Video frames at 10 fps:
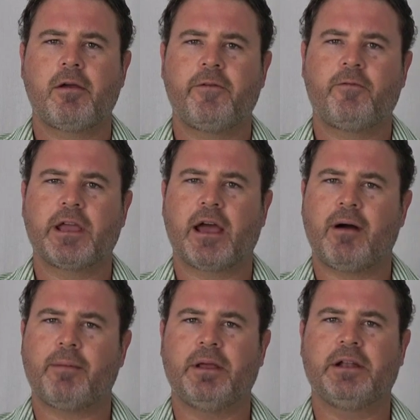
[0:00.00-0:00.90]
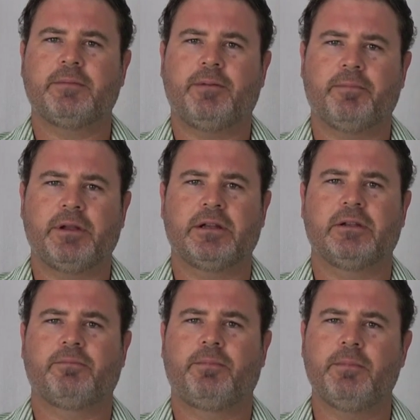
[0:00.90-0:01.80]
If we go up into the pot now
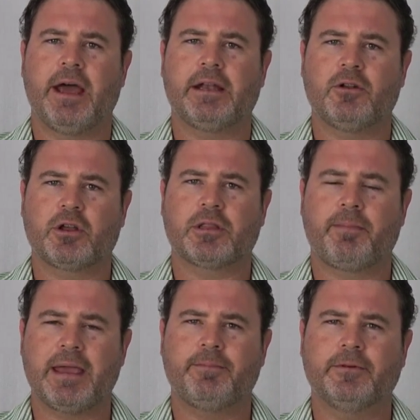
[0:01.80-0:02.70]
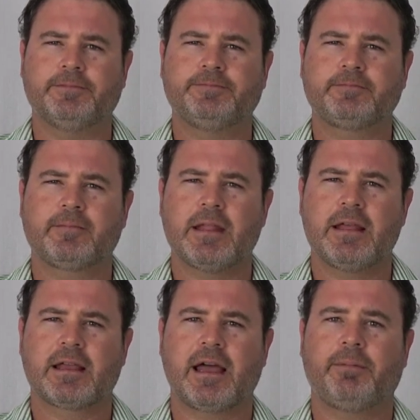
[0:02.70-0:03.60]
and look at the people,
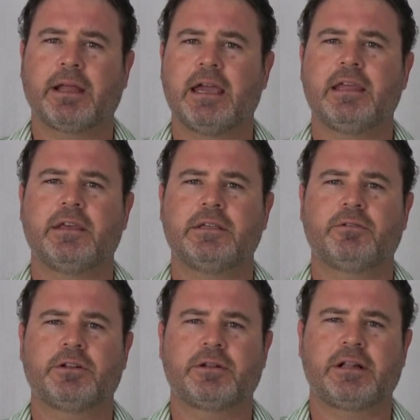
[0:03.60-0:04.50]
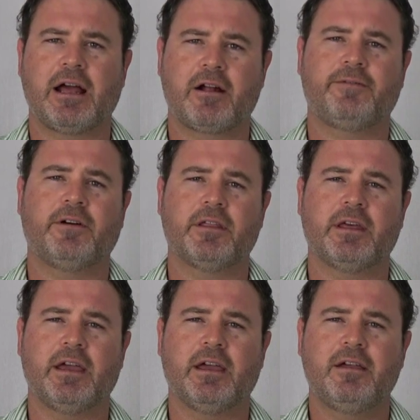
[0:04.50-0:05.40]
a couple of key things I wanted to clarify
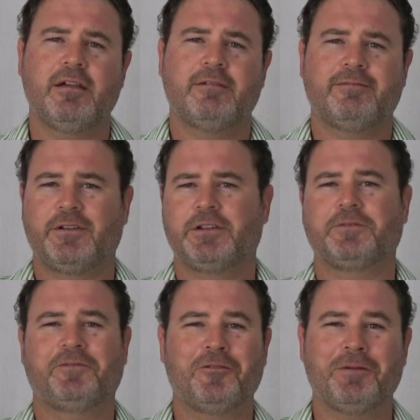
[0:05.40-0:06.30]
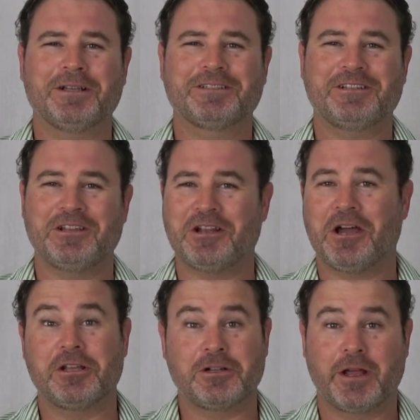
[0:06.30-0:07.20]
there. First and foremost, do you know
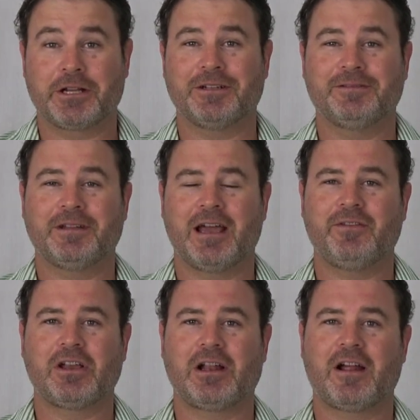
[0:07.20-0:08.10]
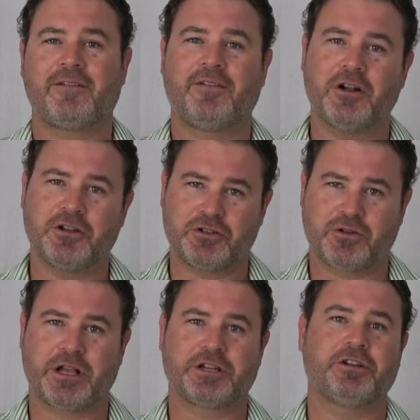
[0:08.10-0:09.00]
your direction? Have you clarified your
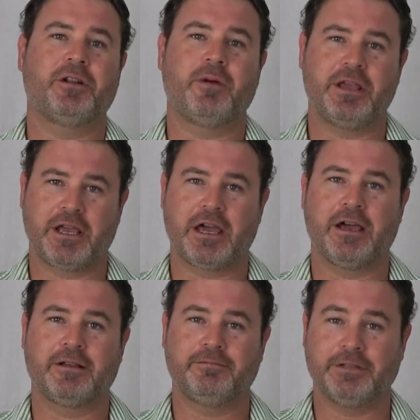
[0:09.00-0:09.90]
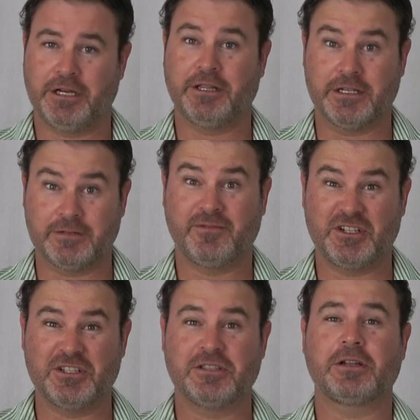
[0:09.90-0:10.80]
direction and where you're going? You know, those
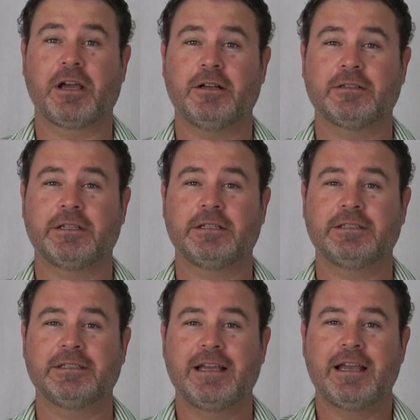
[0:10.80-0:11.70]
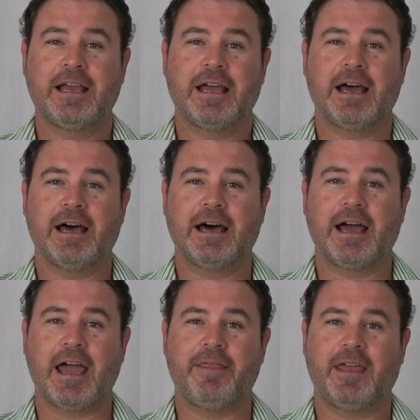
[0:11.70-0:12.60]
visions and goals things.
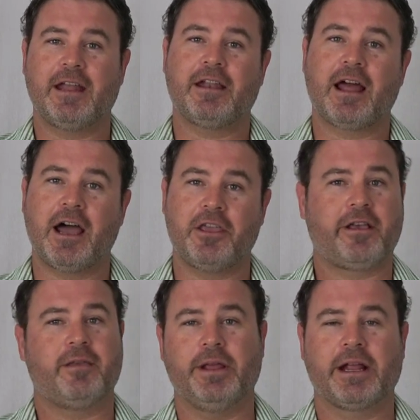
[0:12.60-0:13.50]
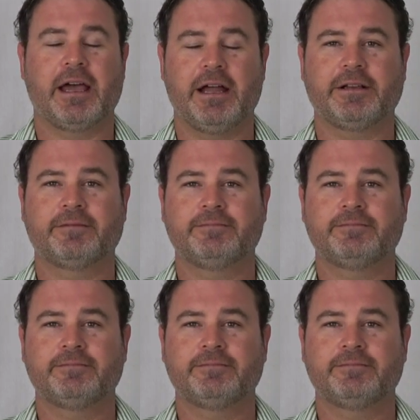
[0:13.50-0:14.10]
And then, are you communicating?